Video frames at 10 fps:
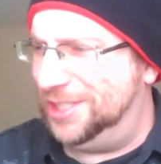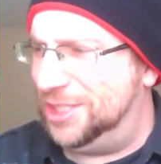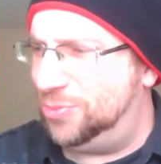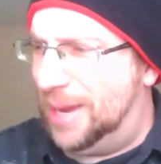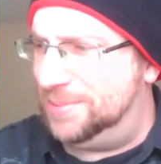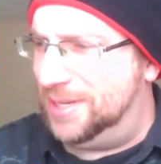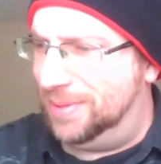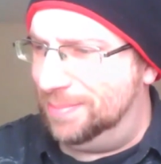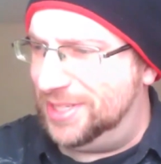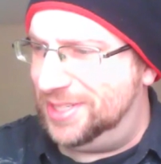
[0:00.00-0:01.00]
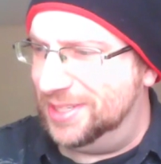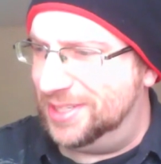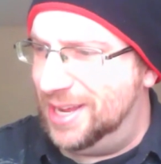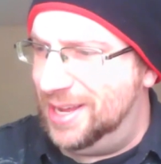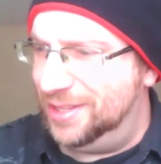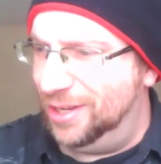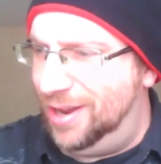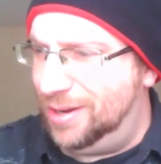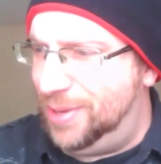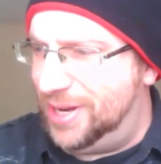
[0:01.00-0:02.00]
She swaps it but misses, the
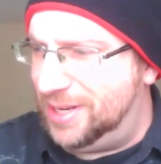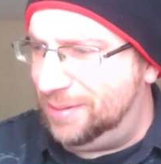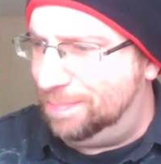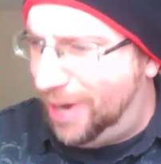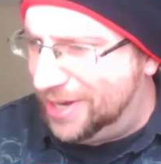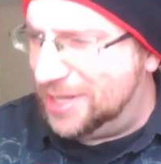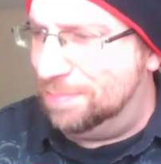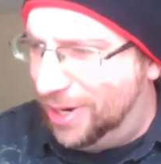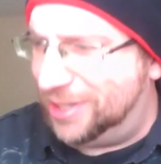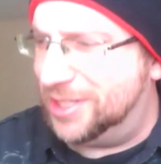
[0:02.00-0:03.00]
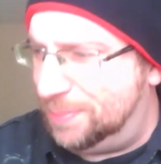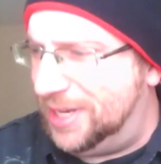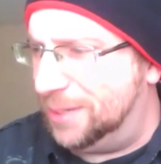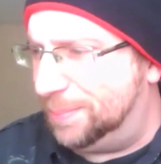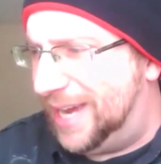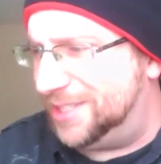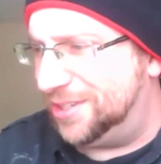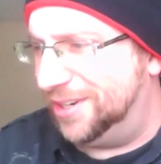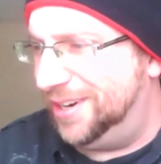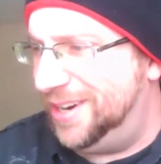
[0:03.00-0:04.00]
long bodied bug speeding
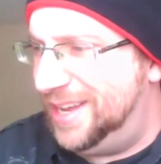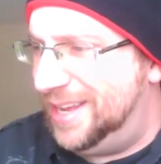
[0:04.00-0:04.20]
past her.